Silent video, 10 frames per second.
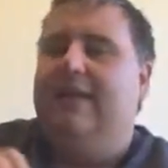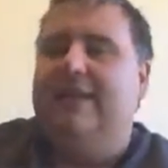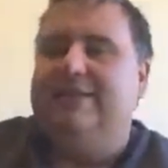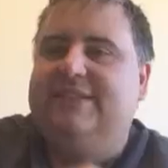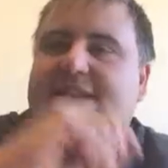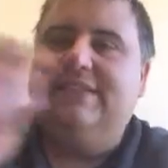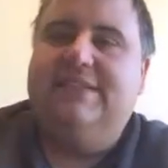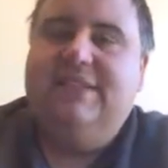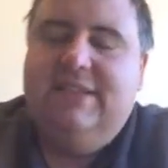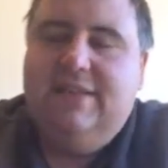
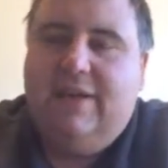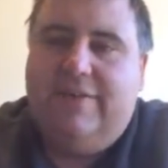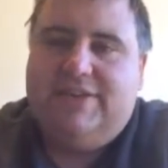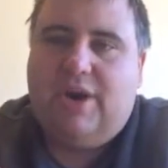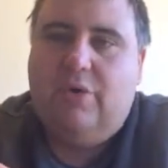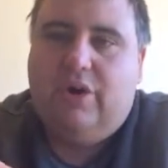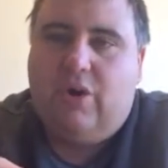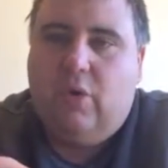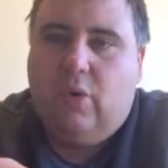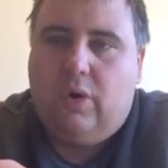exists of its own
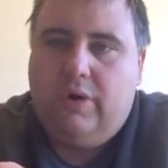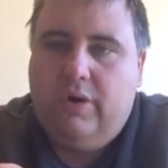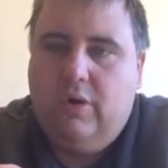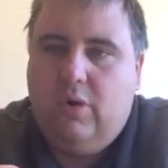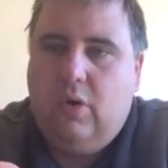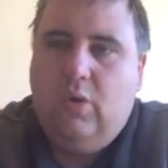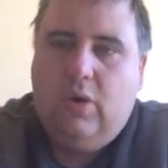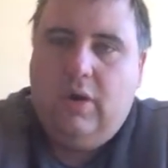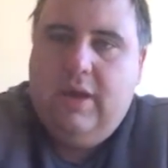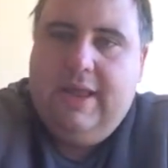accord,
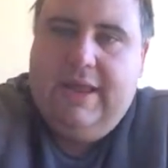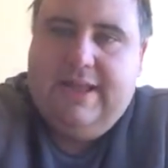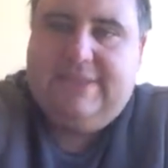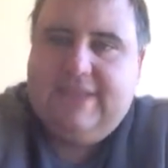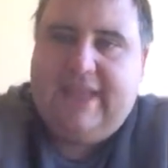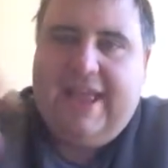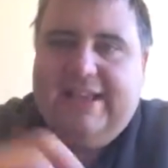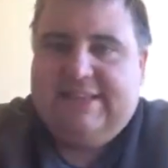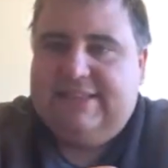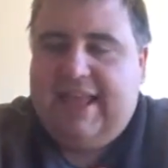or it's the
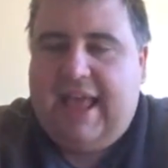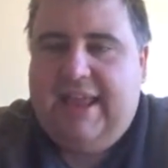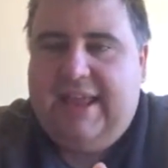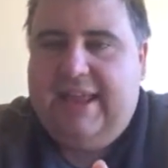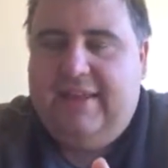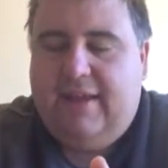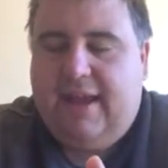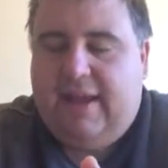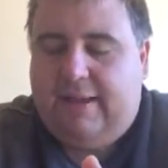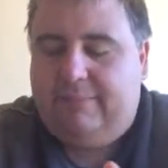case that it
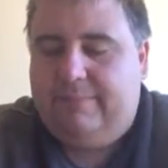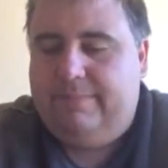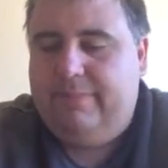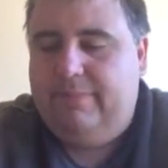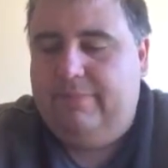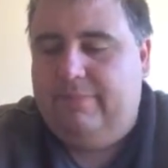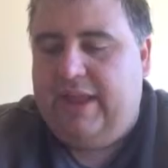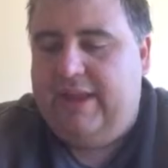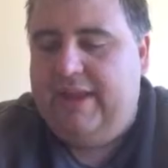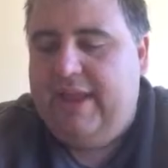
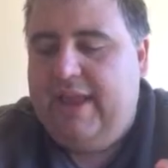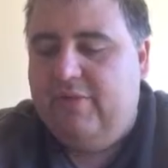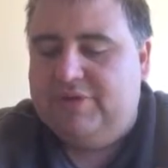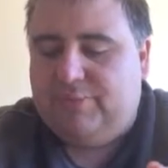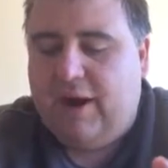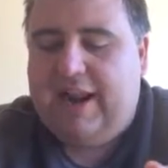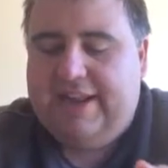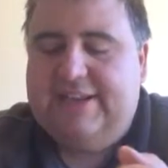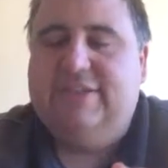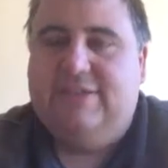was
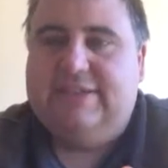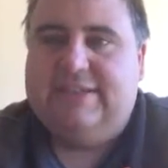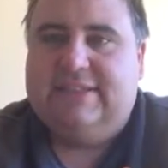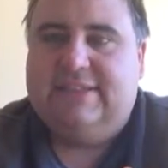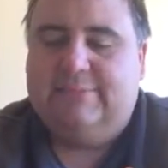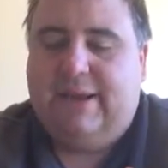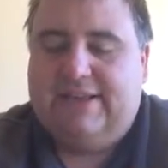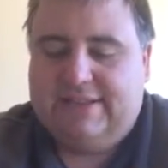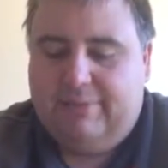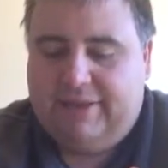brought into existence
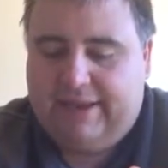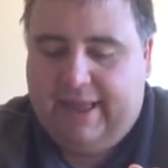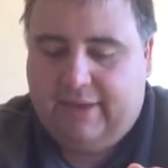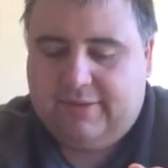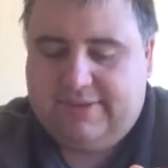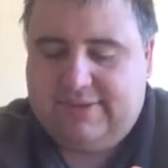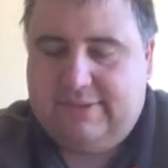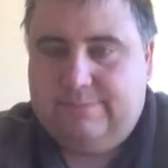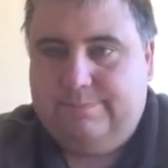by something else.